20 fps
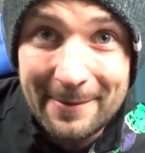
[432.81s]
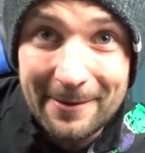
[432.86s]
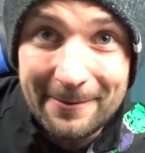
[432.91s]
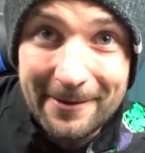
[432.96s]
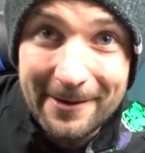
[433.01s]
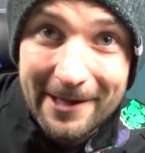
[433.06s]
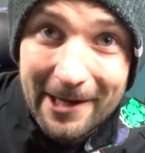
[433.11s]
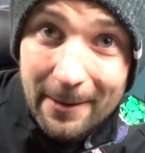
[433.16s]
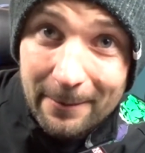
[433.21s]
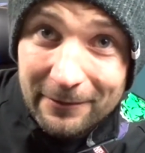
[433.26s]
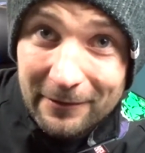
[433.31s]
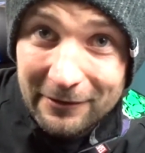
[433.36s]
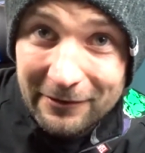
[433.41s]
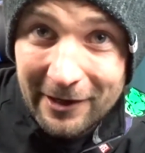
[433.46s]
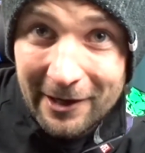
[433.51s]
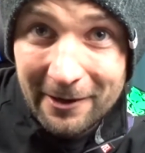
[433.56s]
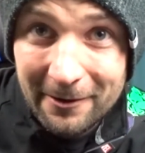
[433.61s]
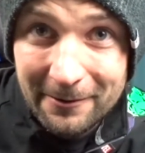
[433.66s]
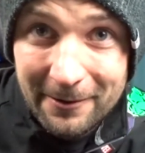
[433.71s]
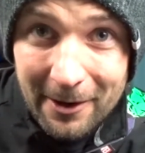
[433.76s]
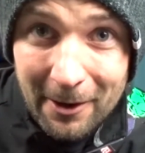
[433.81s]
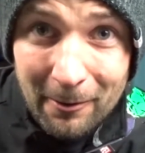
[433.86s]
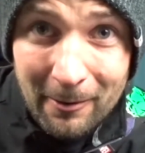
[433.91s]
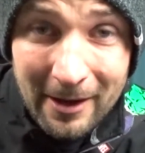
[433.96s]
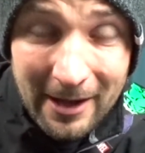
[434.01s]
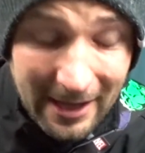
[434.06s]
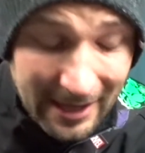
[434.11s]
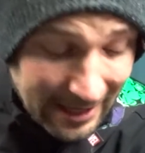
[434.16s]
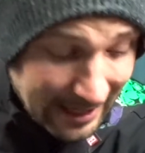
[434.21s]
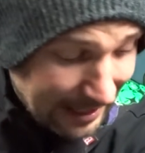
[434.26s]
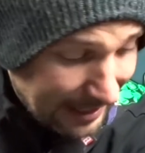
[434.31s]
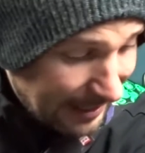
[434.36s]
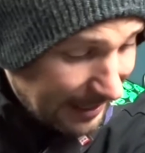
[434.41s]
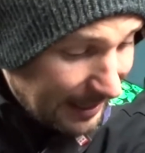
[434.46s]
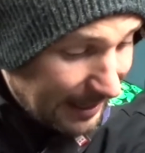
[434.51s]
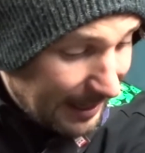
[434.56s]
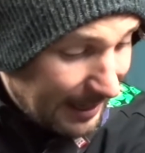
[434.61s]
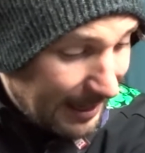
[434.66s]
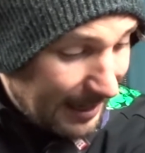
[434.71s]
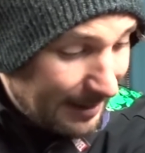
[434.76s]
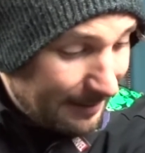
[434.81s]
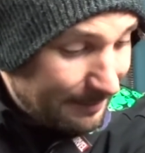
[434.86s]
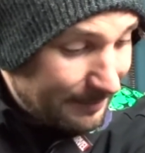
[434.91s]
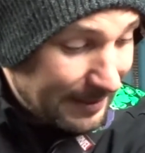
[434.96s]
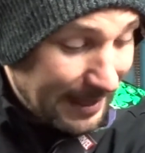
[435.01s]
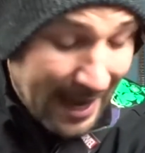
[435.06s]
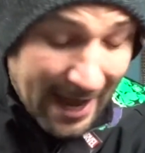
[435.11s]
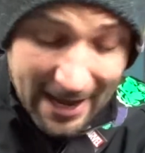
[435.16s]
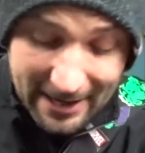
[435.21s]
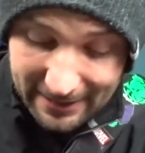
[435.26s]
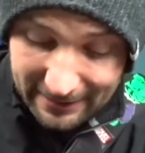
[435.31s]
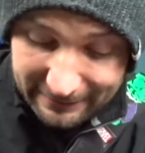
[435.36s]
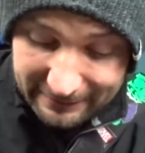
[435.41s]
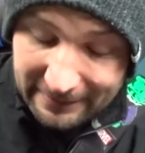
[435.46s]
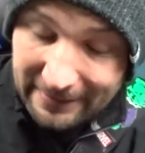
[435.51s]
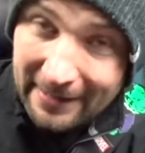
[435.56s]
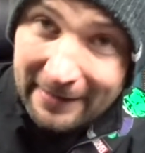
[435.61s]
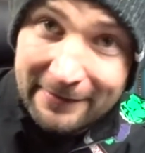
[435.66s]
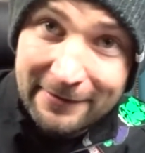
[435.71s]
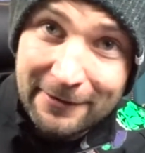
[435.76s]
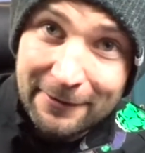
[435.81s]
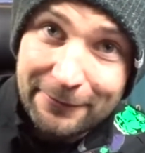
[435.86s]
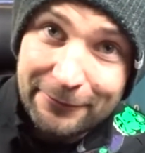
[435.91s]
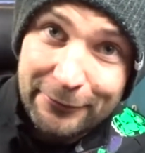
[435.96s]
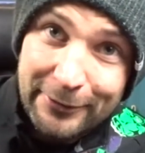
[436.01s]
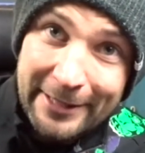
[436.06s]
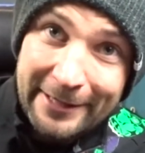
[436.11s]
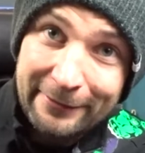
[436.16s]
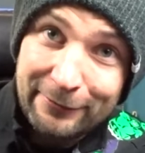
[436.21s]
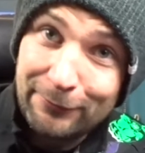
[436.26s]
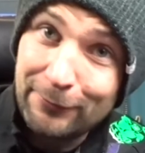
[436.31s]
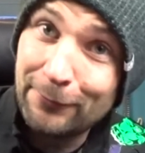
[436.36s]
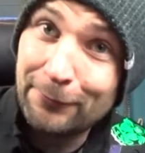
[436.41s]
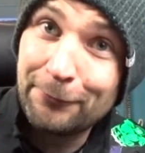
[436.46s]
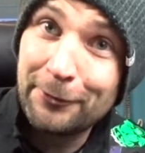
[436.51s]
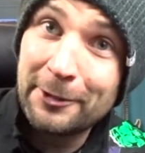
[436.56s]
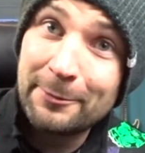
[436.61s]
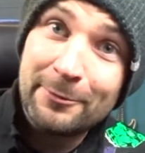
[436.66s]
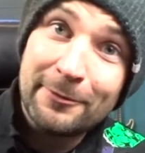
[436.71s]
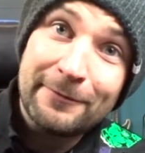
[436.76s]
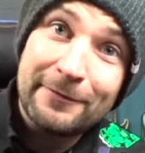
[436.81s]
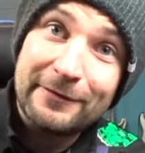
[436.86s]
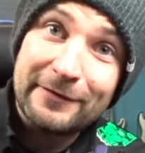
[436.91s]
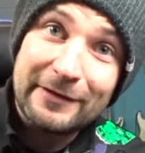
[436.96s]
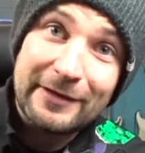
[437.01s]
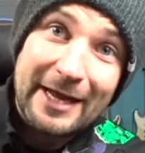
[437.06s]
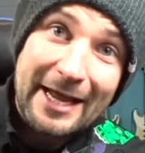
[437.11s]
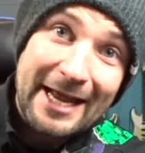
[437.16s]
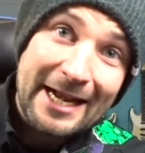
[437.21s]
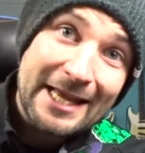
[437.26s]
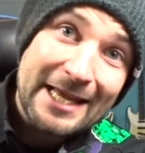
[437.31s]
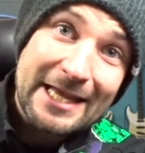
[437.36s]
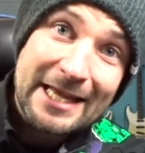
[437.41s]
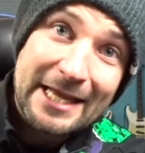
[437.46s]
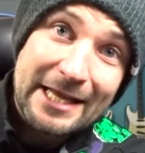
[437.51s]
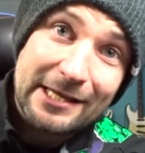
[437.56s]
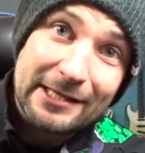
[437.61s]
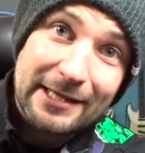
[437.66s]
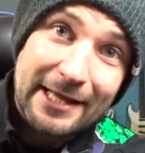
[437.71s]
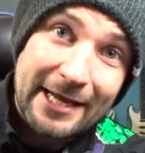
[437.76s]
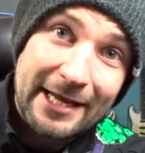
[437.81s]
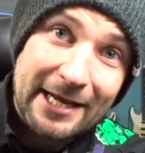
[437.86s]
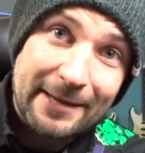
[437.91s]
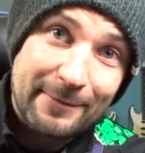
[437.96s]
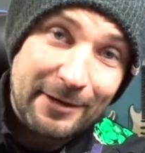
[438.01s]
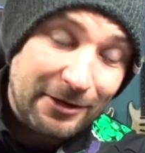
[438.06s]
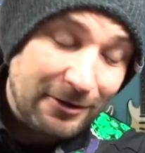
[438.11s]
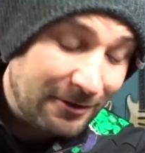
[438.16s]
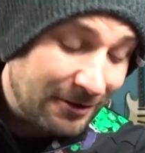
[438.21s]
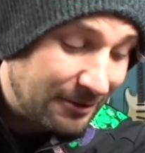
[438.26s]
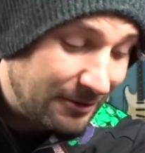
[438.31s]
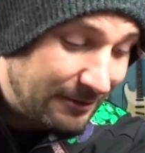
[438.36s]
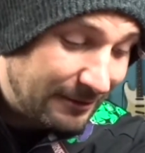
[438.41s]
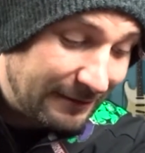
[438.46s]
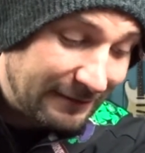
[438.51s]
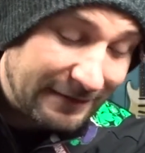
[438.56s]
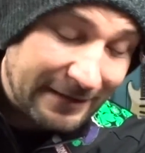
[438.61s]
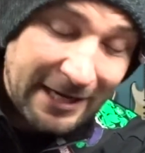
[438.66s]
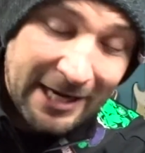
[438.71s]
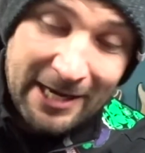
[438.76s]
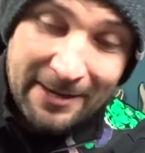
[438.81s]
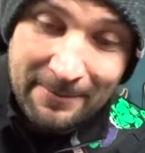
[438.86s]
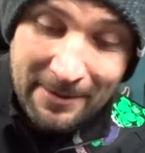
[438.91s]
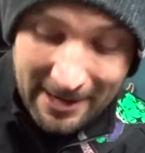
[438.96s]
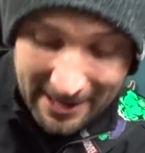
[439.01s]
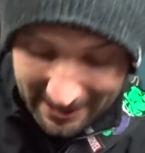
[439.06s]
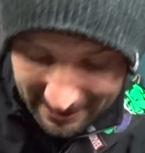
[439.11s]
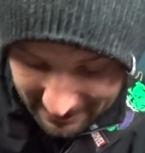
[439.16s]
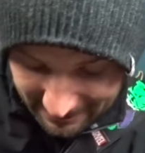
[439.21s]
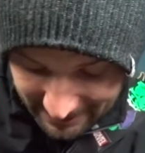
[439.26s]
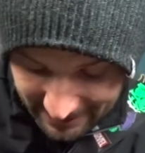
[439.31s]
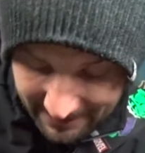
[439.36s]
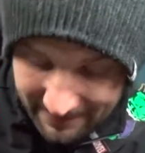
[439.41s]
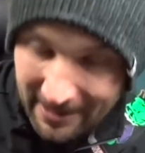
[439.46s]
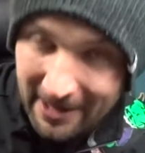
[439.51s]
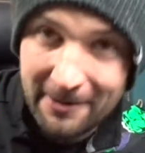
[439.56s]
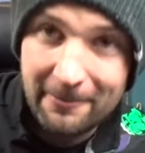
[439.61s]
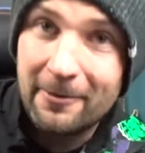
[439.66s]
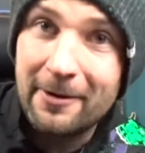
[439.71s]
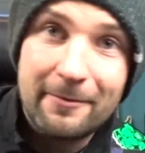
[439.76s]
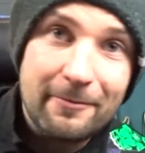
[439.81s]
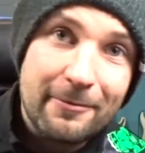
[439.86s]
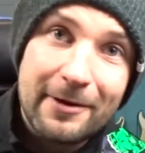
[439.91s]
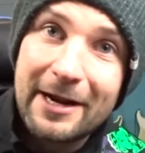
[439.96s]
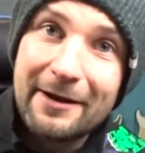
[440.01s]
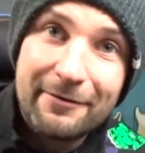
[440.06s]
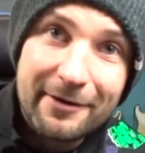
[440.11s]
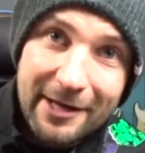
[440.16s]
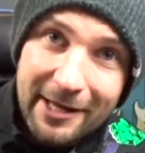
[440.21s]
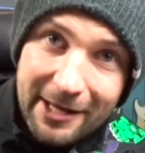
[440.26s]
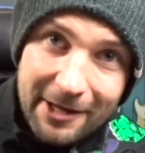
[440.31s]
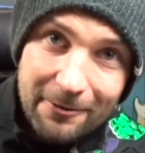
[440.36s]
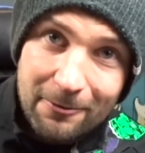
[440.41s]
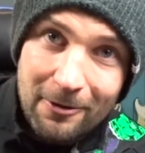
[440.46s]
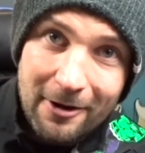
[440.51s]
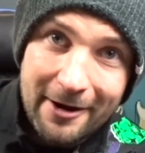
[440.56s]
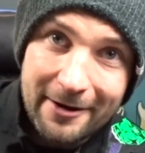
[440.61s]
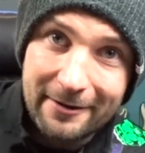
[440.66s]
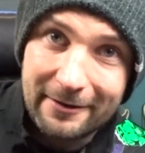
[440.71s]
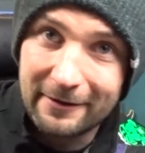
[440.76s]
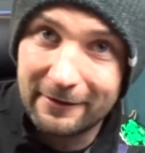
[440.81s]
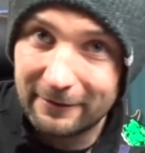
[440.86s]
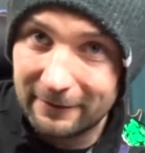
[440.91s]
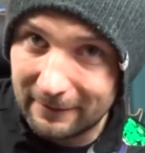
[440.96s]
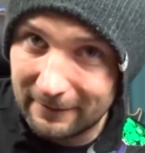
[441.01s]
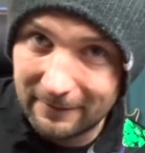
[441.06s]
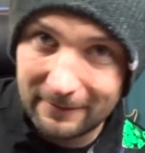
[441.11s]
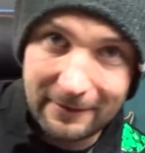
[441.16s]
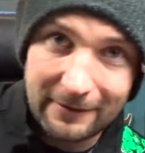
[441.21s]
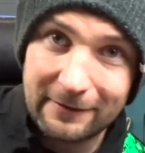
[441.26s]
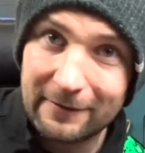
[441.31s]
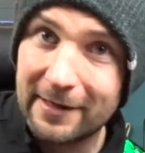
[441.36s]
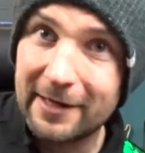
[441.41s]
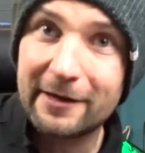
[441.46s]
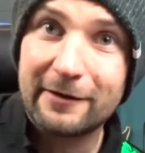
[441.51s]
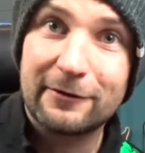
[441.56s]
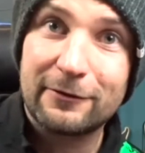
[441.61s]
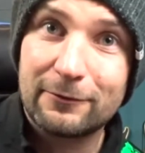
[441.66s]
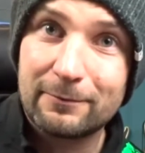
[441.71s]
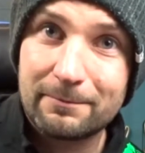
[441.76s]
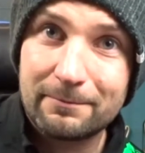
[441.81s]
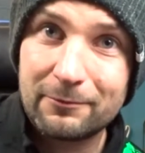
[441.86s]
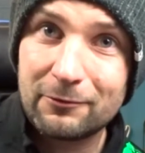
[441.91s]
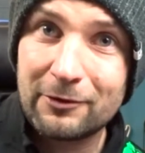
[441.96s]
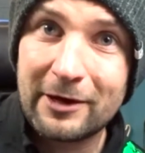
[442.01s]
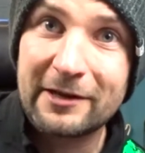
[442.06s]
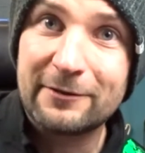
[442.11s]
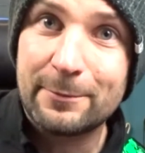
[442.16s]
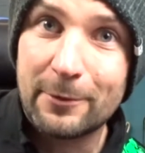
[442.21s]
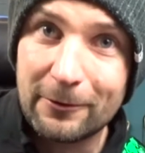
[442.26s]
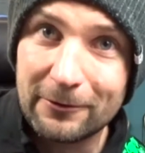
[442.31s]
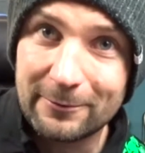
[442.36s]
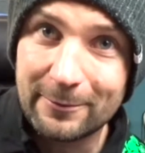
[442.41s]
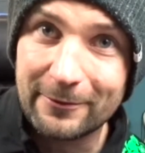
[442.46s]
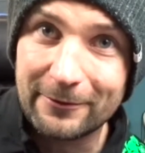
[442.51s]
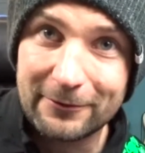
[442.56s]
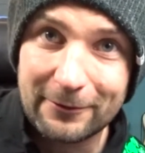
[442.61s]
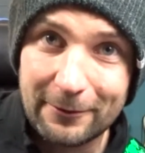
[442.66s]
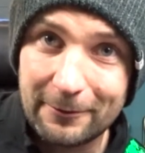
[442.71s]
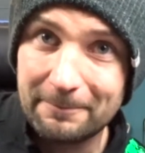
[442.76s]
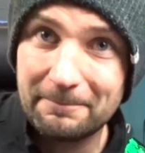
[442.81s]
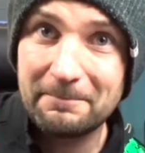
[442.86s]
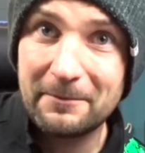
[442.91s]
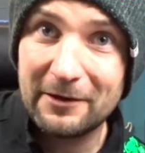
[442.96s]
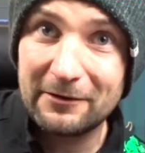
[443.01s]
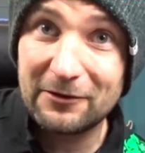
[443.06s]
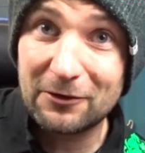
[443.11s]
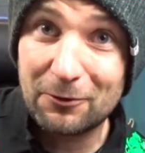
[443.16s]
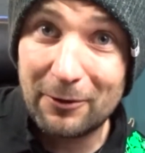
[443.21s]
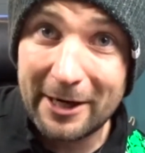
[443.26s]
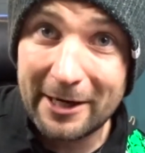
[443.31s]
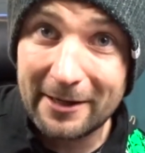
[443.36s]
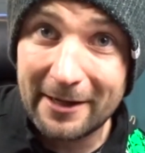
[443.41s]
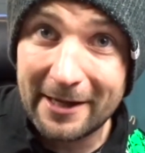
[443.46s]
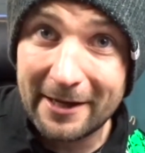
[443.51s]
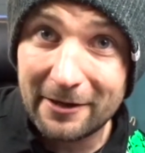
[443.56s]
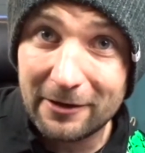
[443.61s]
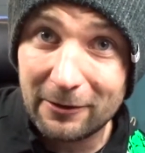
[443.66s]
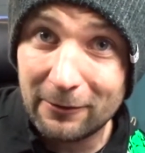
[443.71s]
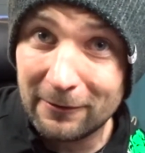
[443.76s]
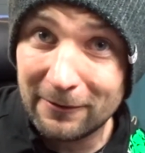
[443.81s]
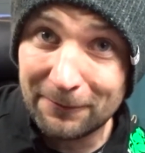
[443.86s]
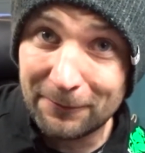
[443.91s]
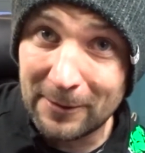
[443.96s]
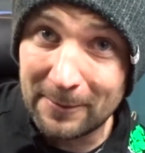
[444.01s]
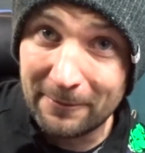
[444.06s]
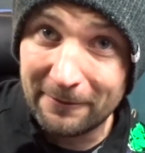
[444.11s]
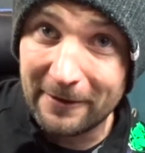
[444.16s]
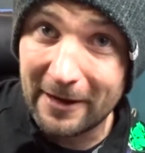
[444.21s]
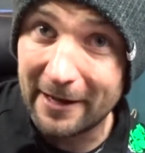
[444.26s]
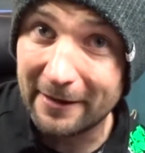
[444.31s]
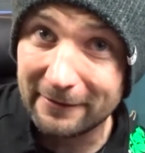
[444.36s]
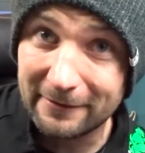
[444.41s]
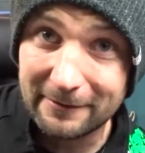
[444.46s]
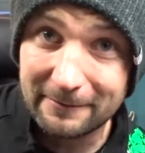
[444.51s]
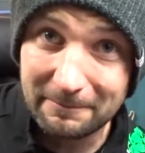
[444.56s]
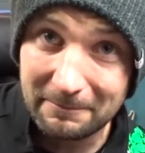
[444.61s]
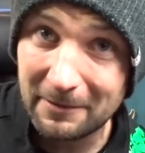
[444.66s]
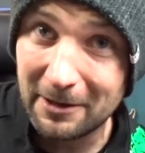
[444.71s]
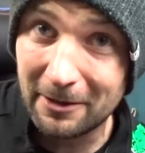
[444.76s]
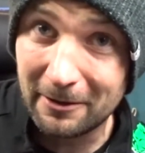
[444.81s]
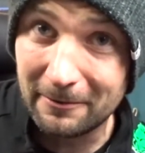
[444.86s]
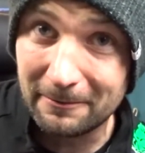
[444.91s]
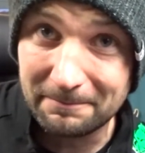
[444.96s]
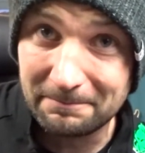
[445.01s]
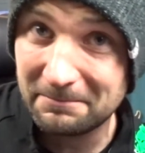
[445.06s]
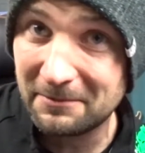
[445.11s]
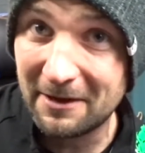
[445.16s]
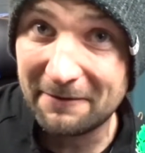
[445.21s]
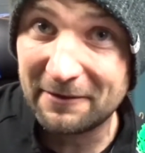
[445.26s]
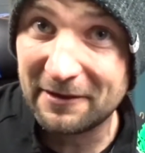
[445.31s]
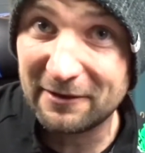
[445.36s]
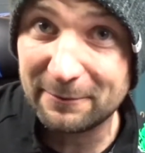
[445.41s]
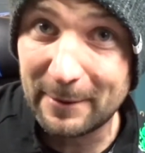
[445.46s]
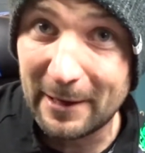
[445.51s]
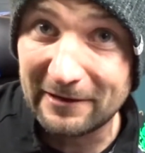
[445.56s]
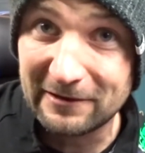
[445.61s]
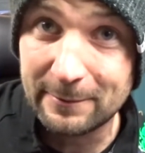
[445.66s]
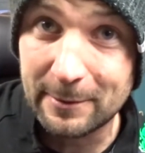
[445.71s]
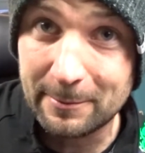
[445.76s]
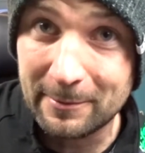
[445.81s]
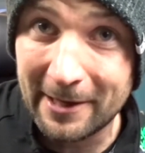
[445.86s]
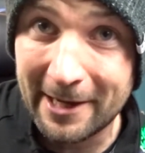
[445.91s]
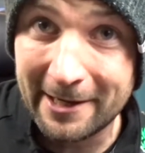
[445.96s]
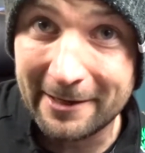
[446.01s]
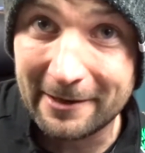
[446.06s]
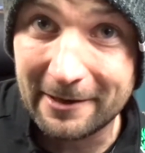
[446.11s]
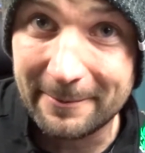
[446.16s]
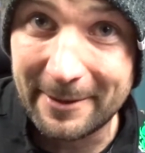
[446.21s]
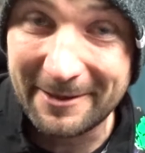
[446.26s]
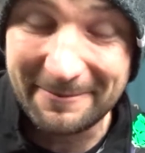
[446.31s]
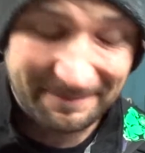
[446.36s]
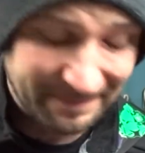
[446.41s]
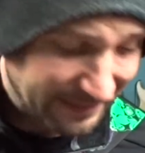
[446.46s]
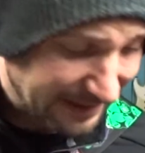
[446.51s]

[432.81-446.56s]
That really helps the channel grow. Yeah, it's a nice little phrase. Feel free to move this into any key you like. I mean, you can do this in A minor, E minor, whatever key you want. This lick is transposable, so it's a great lick. Use it for improvise. It'll definitely spice up your playing a little bit.